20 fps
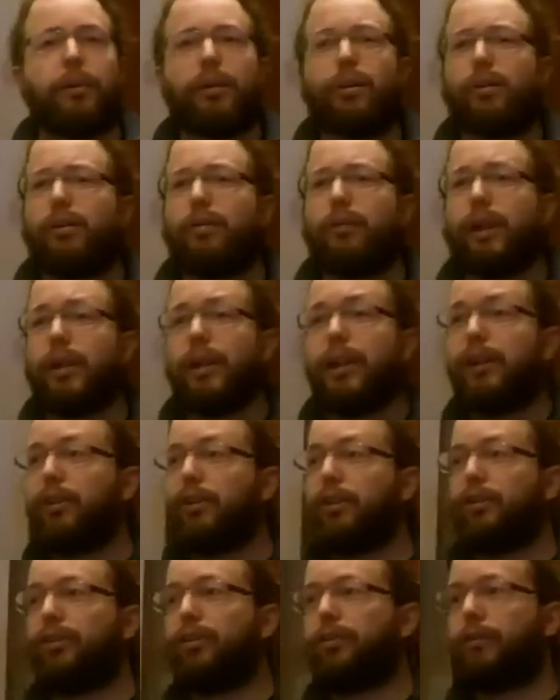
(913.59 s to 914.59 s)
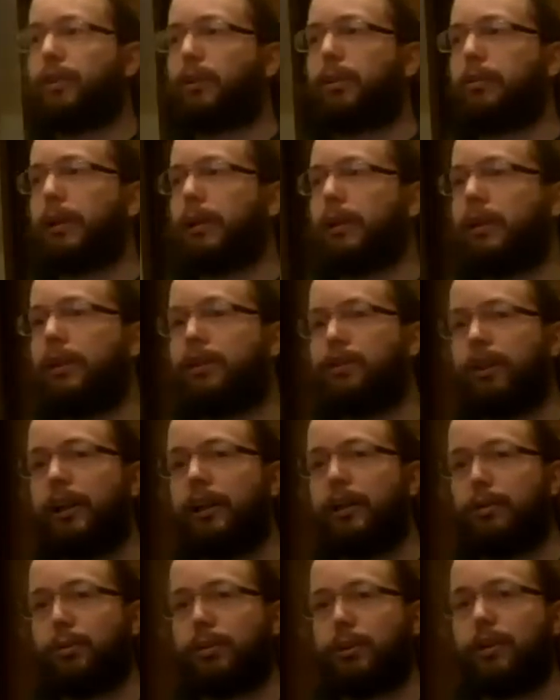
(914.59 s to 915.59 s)
But really, it doesn't fundamentally
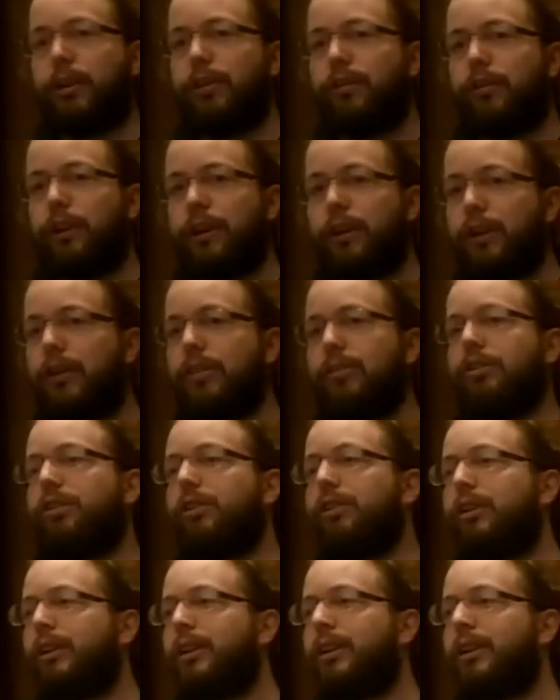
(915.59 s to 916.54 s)
change what the internet is.